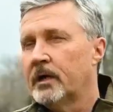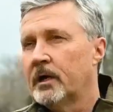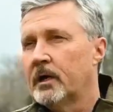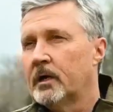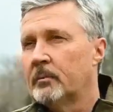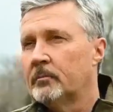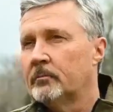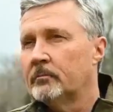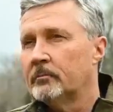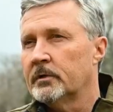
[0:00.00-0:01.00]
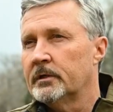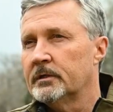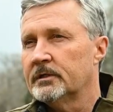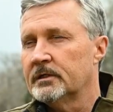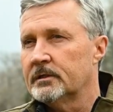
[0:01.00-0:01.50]
um,
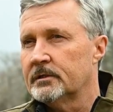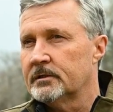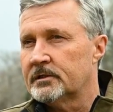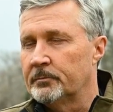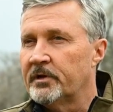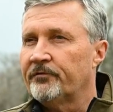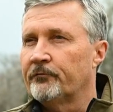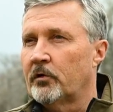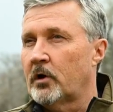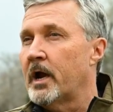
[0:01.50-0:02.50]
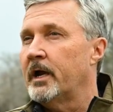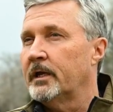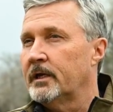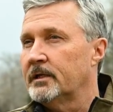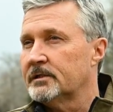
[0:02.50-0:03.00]
some different
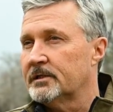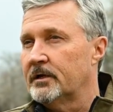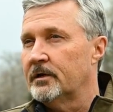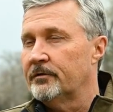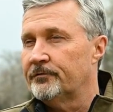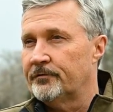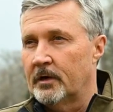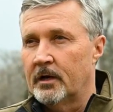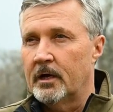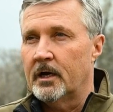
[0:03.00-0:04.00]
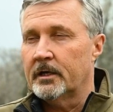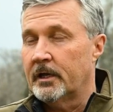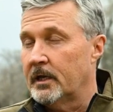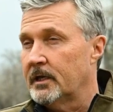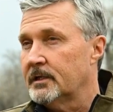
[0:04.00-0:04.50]
varieties of uh,
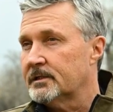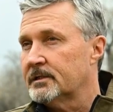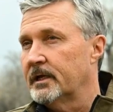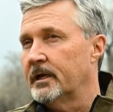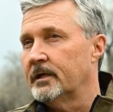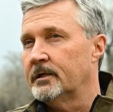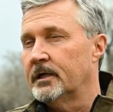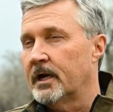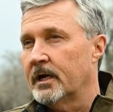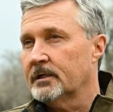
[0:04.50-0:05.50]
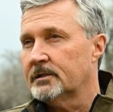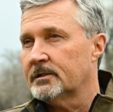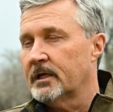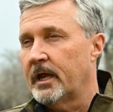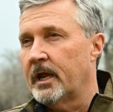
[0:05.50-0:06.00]
geese and
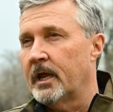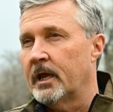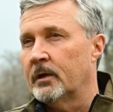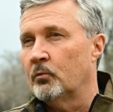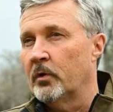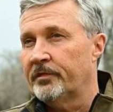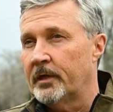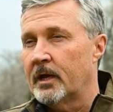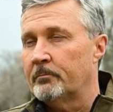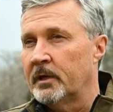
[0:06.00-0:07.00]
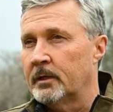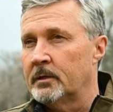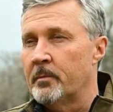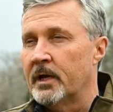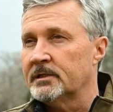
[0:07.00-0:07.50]
ducks, and with that being
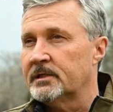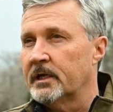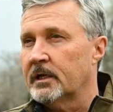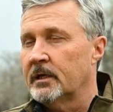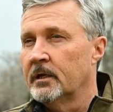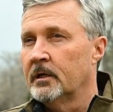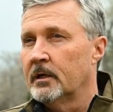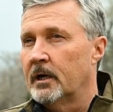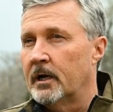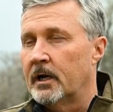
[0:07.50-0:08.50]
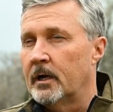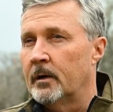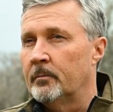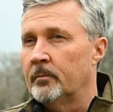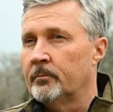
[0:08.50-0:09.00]
domestic,
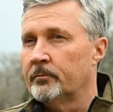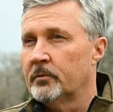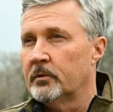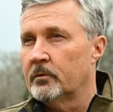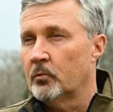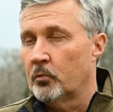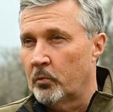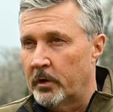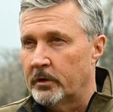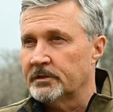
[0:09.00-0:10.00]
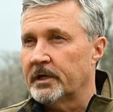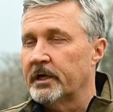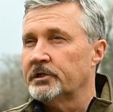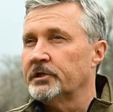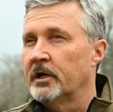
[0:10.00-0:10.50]
um,
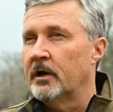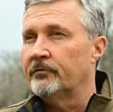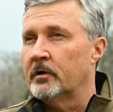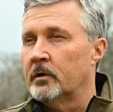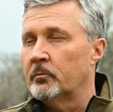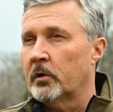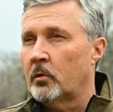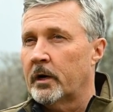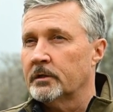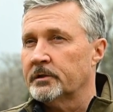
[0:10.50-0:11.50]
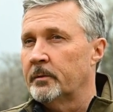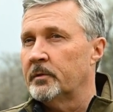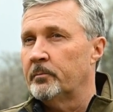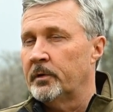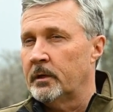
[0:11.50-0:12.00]
winterization of them requires
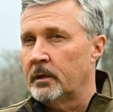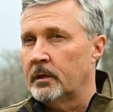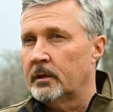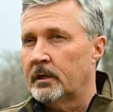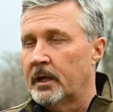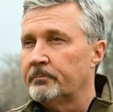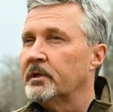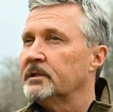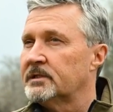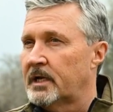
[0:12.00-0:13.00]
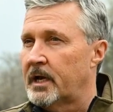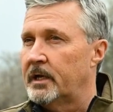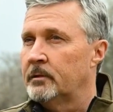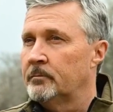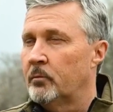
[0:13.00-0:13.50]
them to be kept
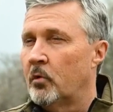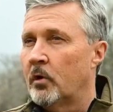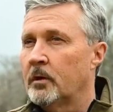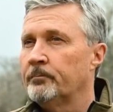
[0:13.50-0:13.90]
inside more